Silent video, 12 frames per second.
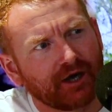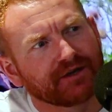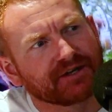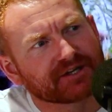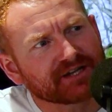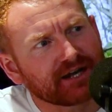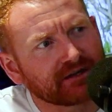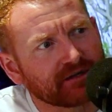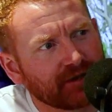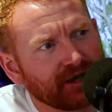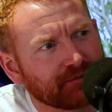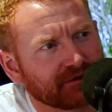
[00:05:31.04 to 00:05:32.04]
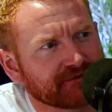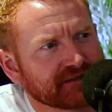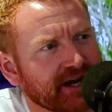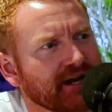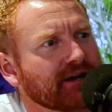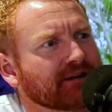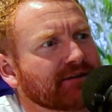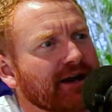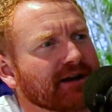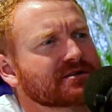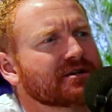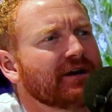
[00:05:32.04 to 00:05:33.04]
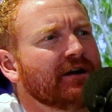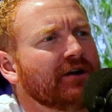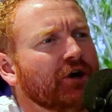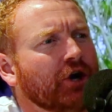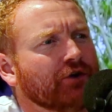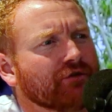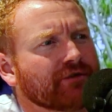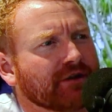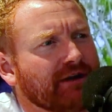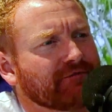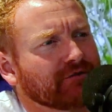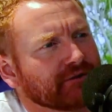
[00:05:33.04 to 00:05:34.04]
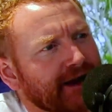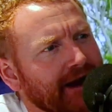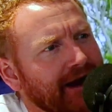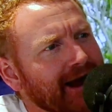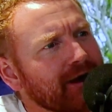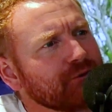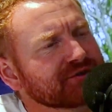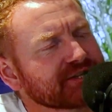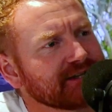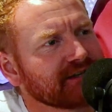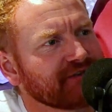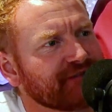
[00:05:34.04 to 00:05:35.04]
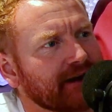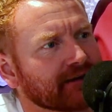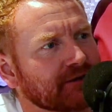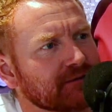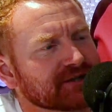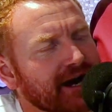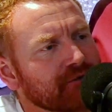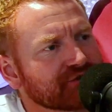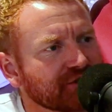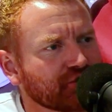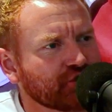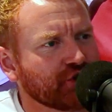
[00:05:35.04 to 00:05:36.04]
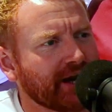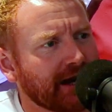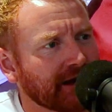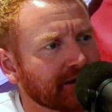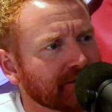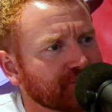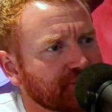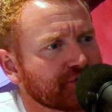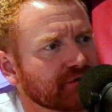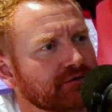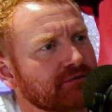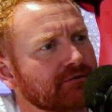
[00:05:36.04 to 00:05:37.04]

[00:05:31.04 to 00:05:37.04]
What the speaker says: and you said that people have taken that to another level now. How's it developed? How's it changed?